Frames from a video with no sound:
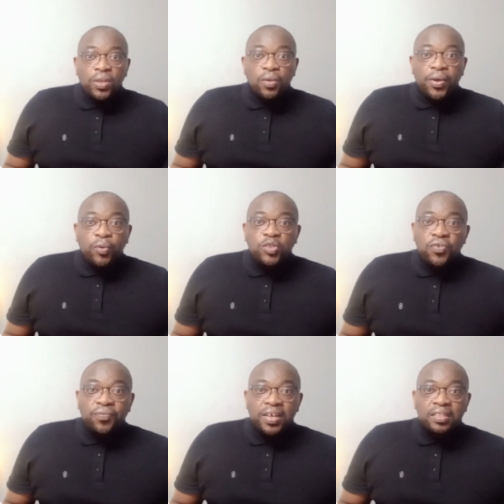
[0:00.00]
where they were going
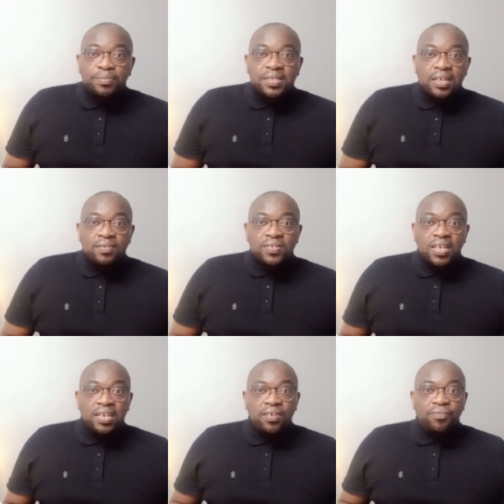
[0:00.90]
to find
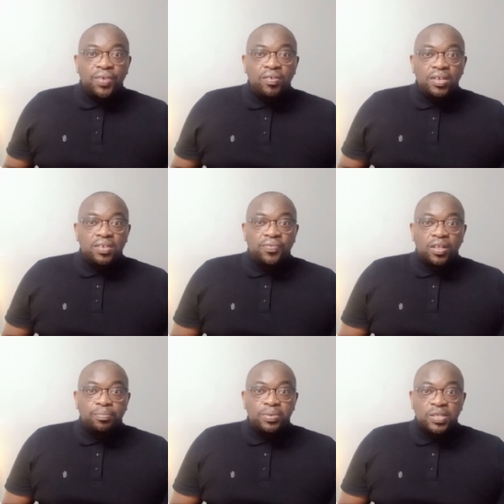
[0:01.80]
themselves in a very
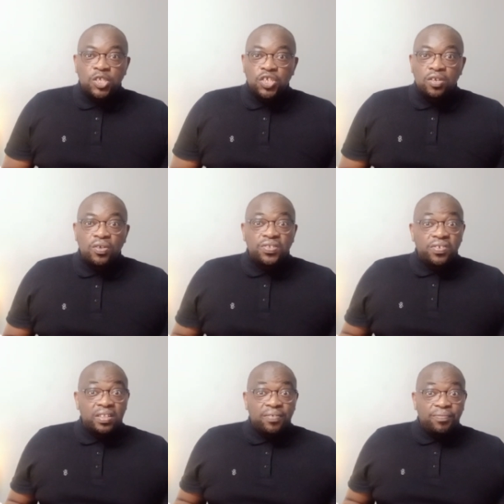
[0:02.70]
difficult position
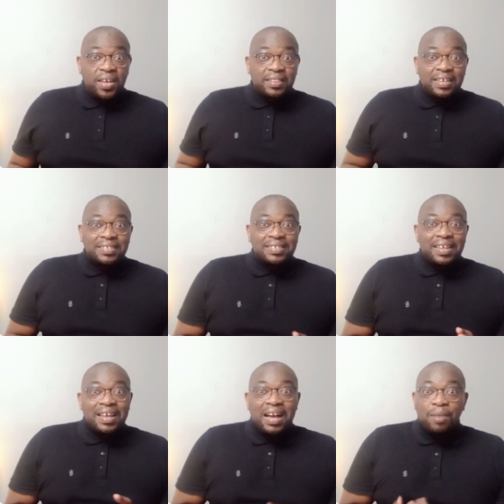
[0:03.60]
considering the fact that
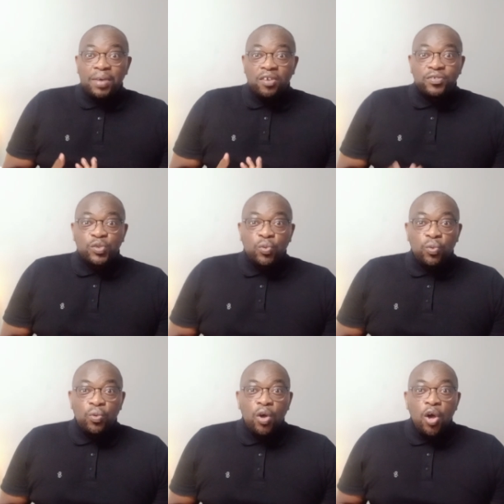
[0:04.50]
they come out of
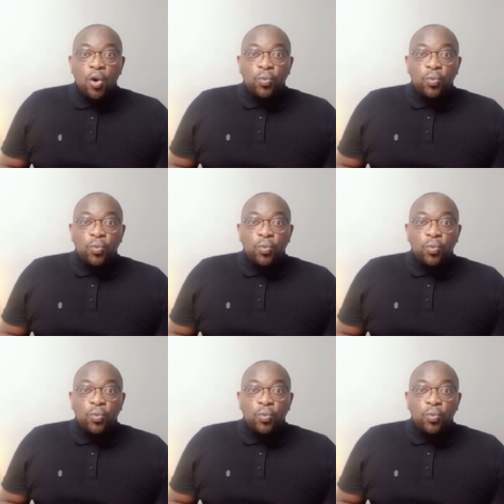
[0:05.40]
school